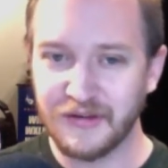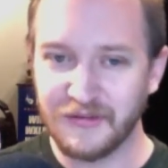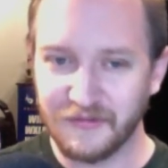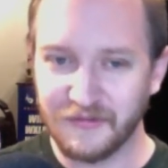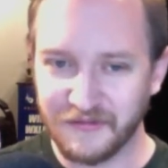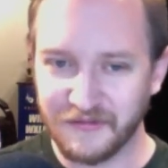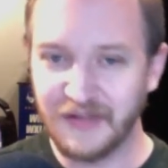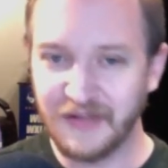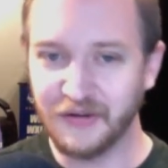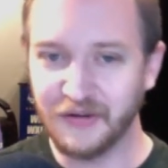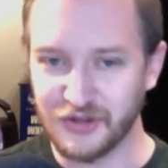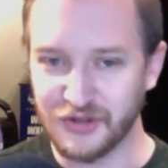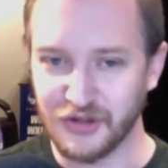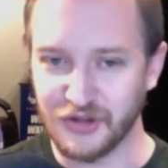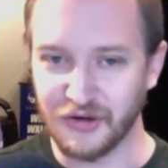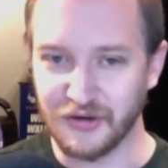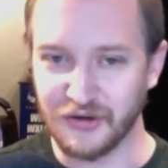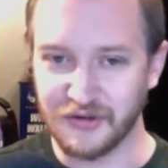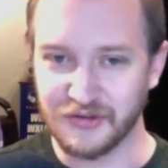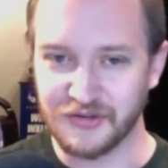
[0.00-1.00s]

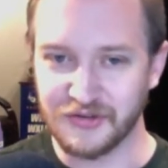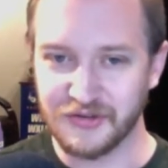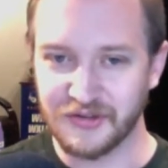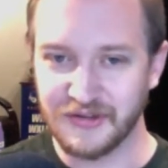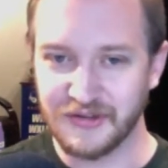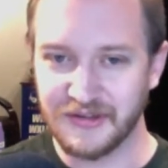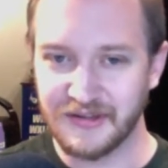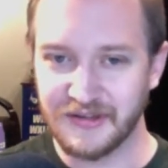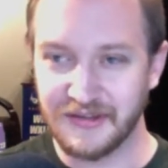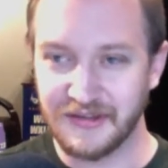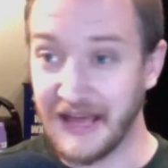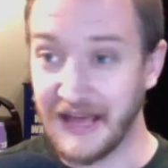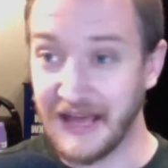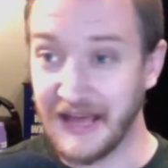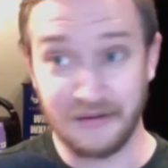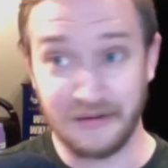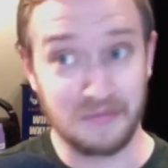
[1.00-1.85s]
villagers that